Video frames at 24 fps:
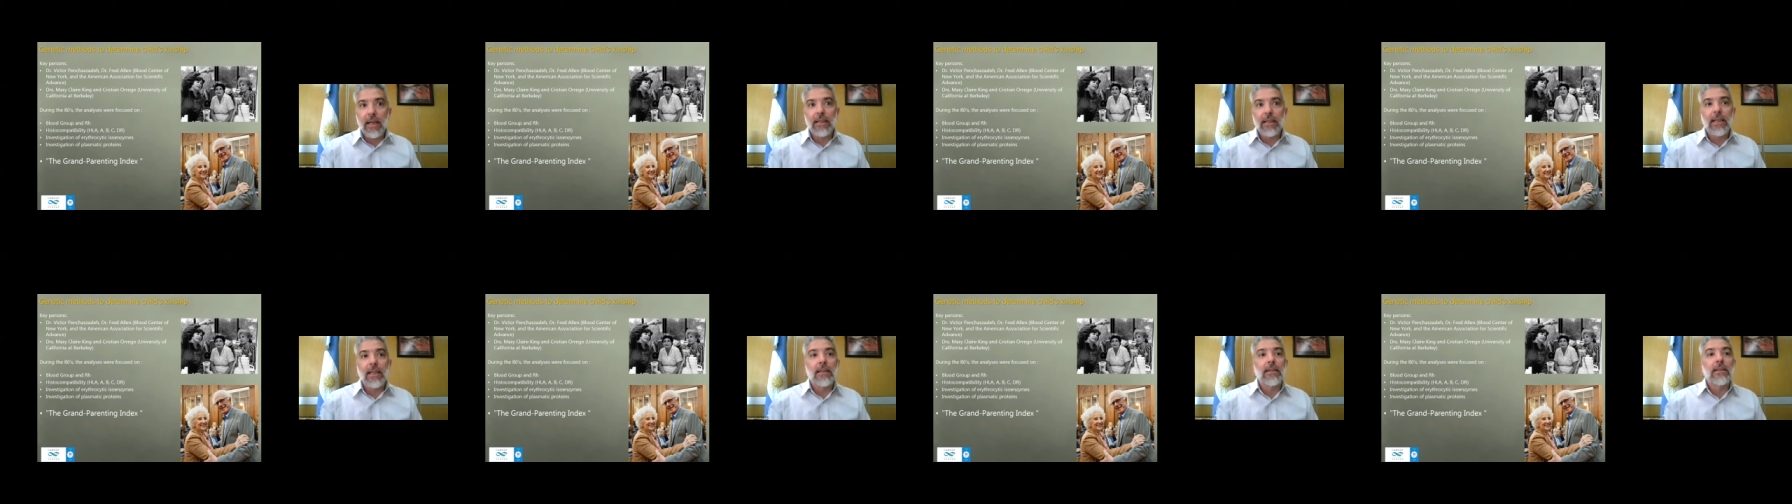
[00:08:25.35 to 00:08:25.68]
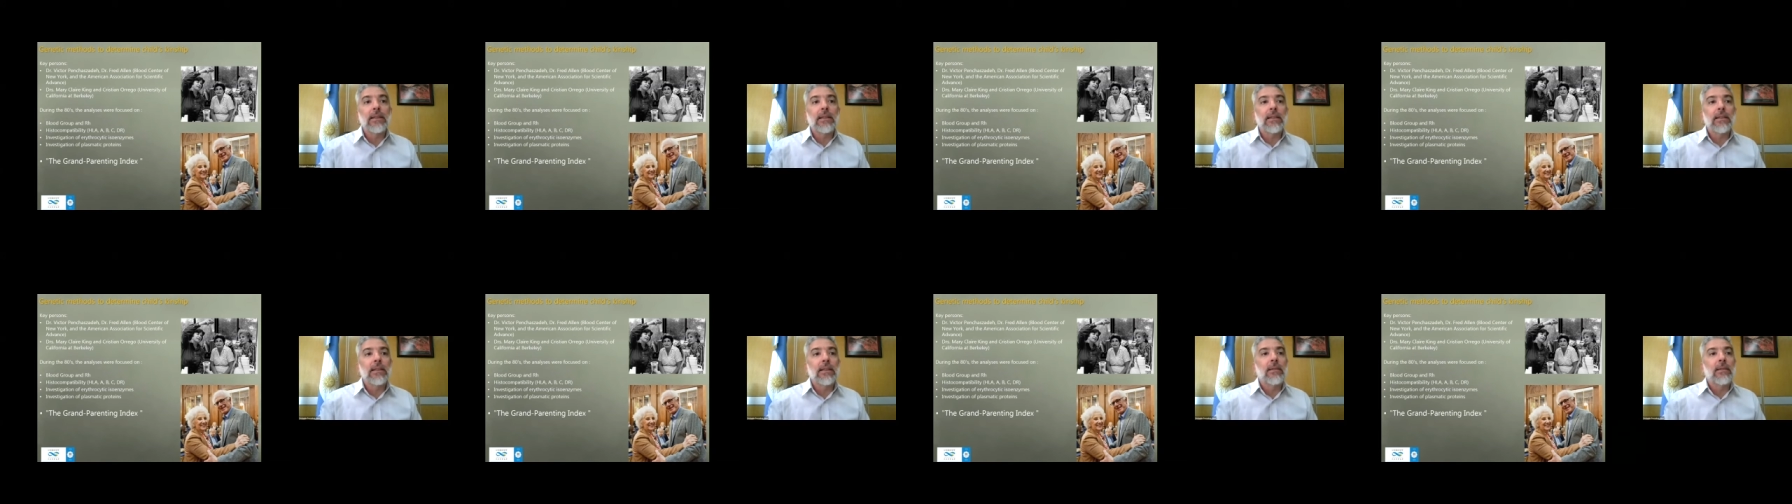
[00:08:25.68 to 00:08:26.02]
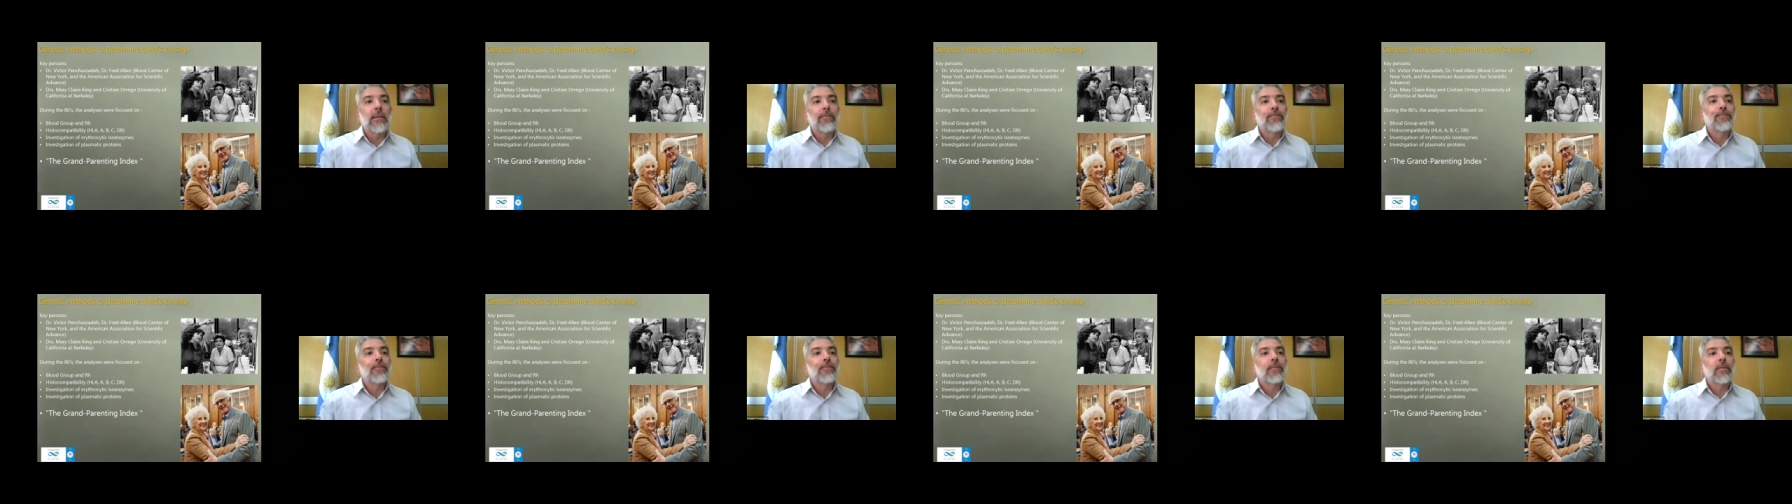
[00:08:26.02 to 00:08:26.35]

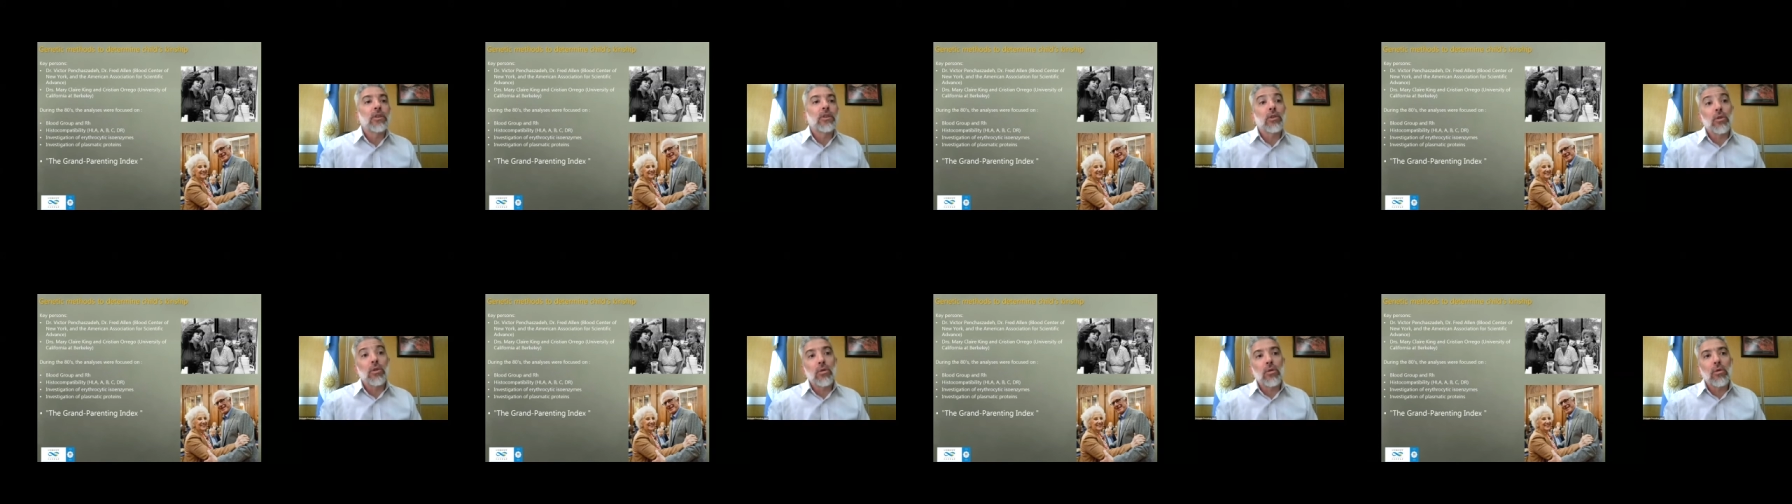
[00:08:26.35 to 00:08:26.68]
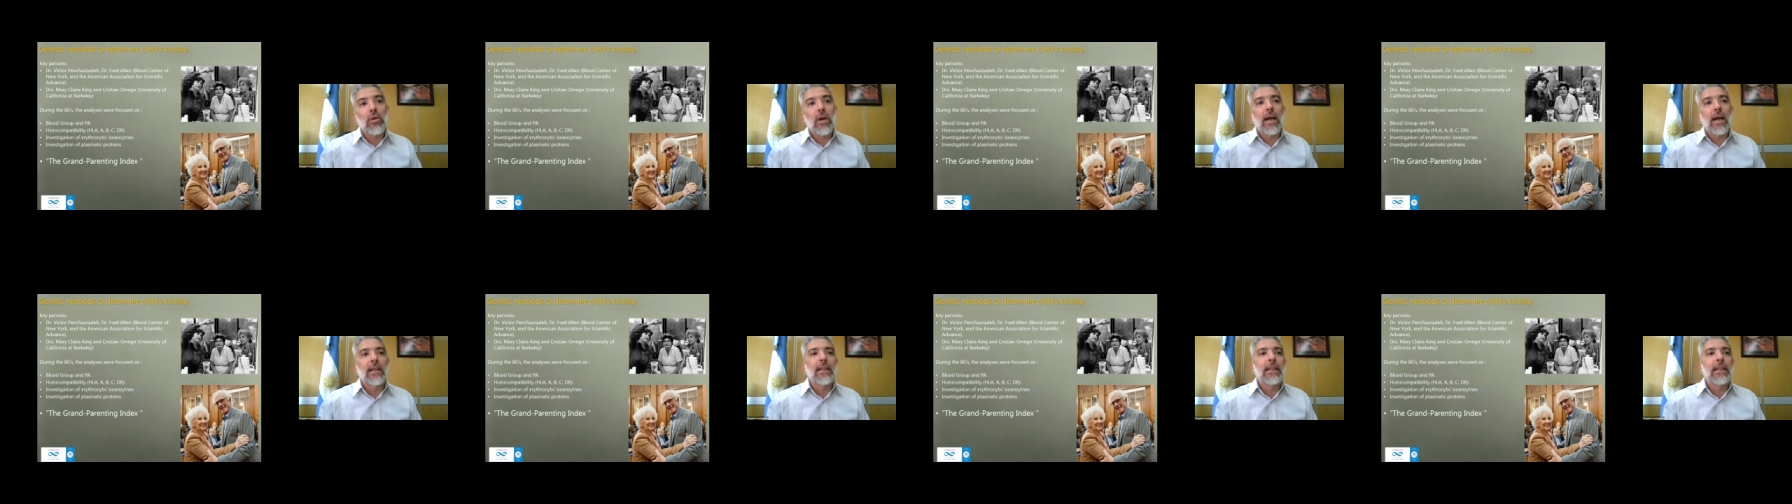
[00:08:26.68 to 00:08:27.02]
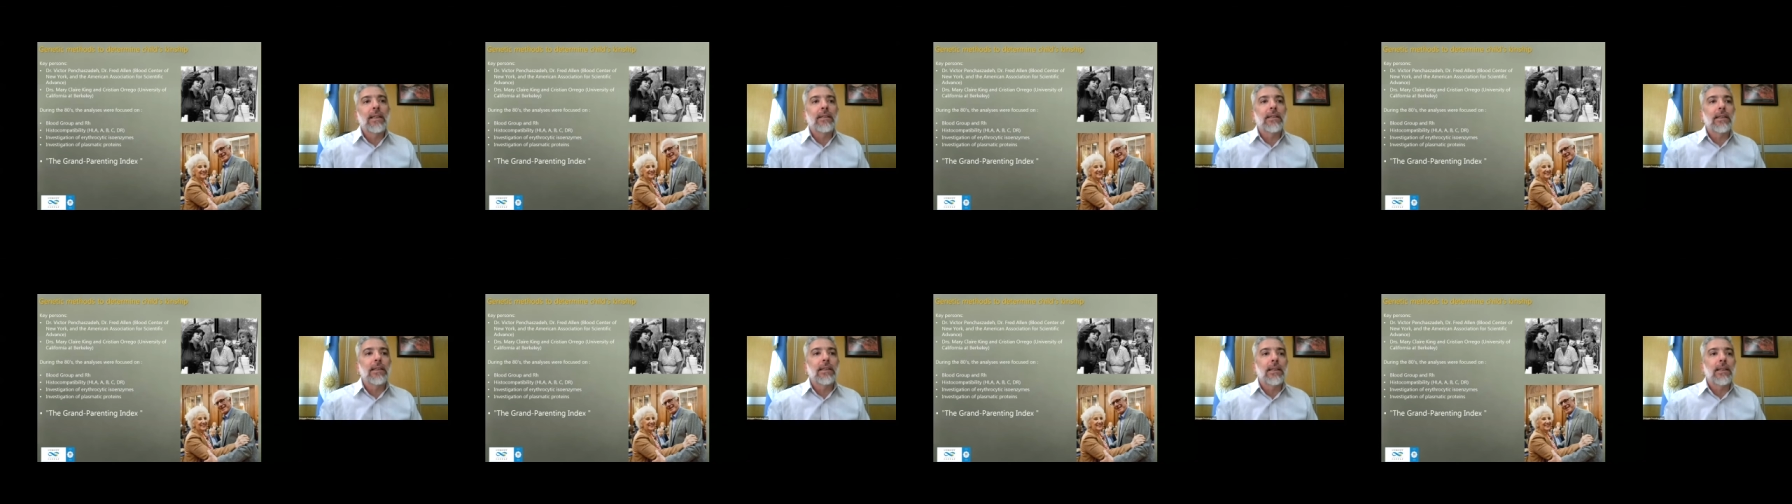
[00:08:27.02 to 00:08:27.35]
identity, true
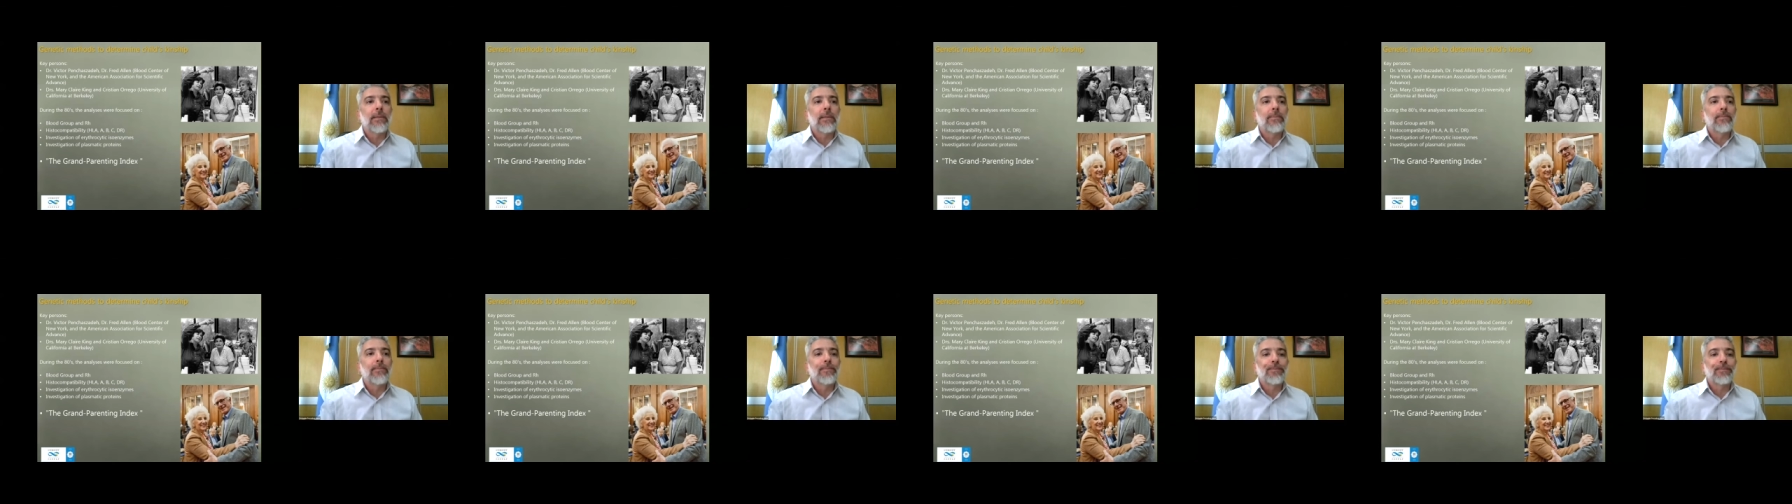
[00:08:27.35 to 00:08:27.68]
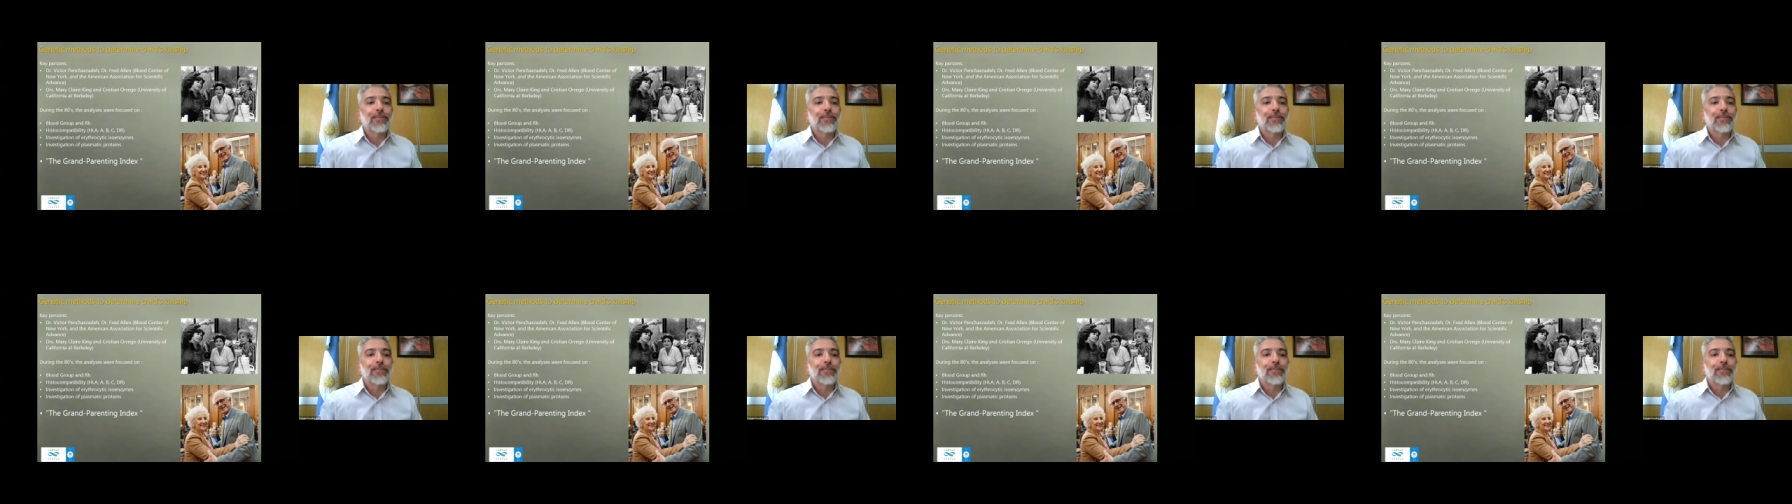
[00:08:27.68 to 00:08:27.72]
identity.